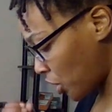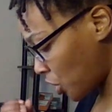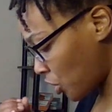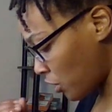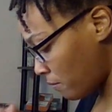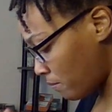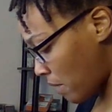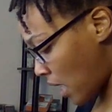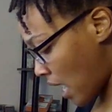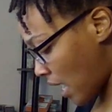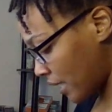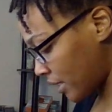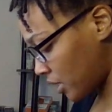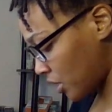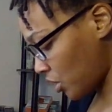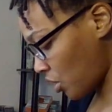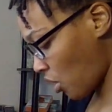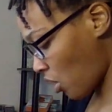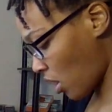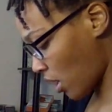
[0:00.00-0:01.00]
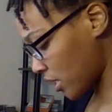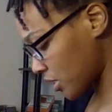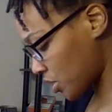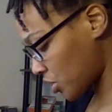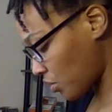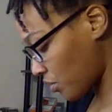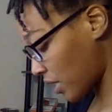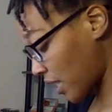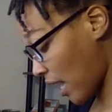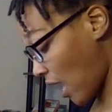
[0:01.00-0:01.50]
your mind and heart
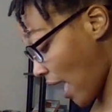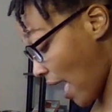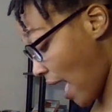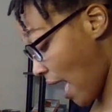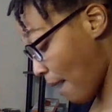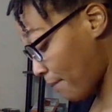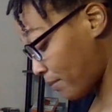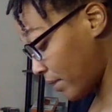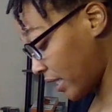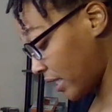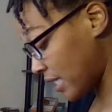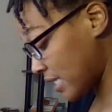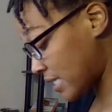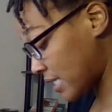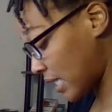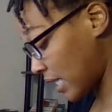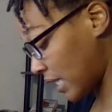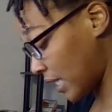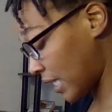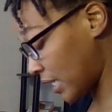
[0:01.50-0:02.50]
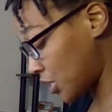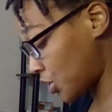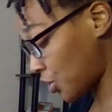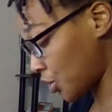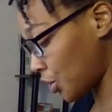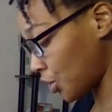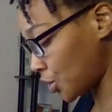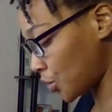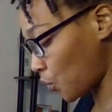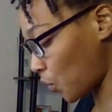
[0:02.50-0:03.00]
so that happiness can
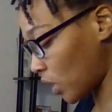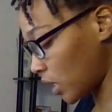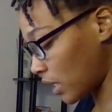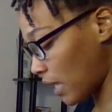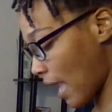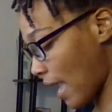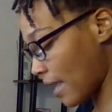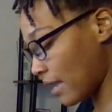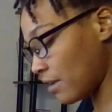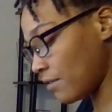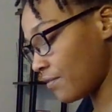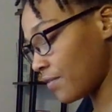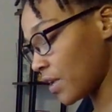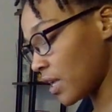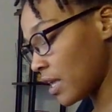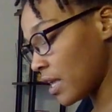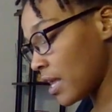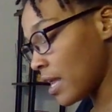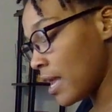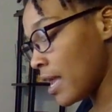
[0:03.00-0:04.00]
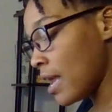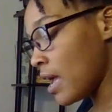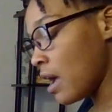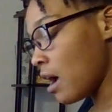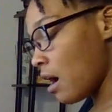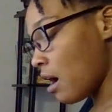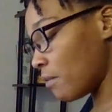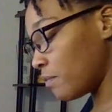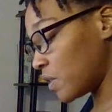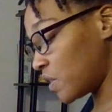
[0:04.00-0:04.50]
enter your life.
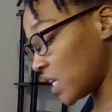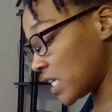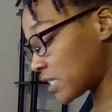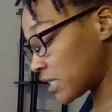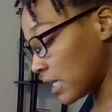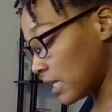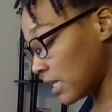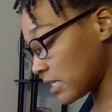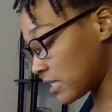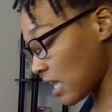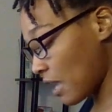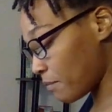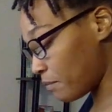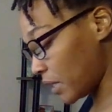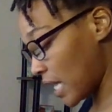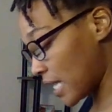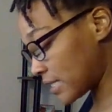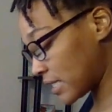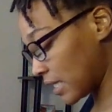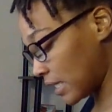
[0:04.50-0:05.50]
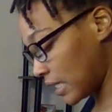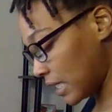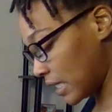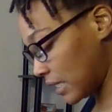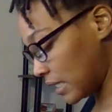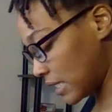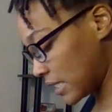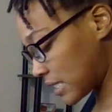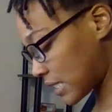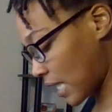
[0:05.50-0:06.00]
This is a blessing
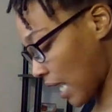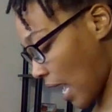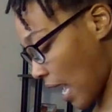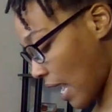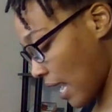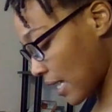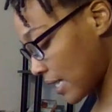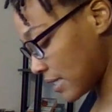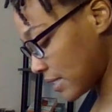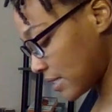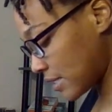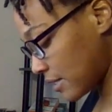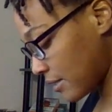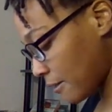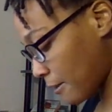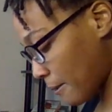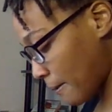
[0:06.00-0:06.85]
in disguise.